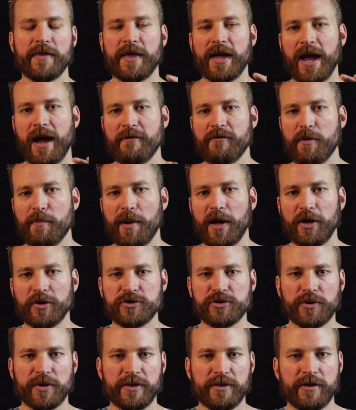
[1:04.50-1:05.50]
They have a ball
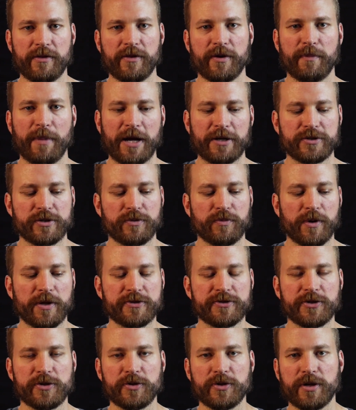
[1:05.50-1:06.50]
joint that they're mounted
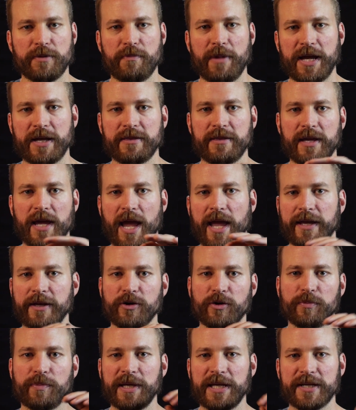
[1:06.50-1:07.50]
with so you can make the
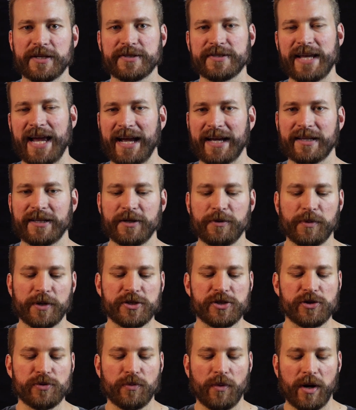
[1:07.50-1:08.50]
angle be exactly
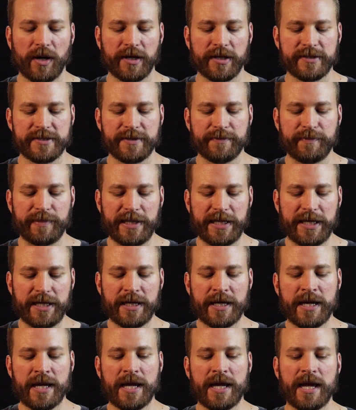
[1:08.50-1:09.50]
what you want it to
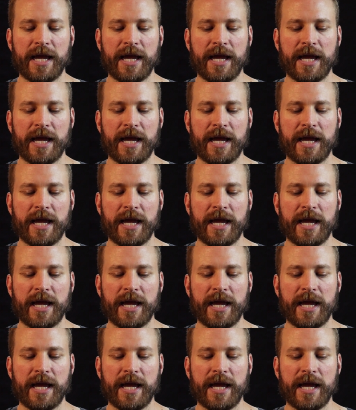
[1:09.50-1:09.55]
be.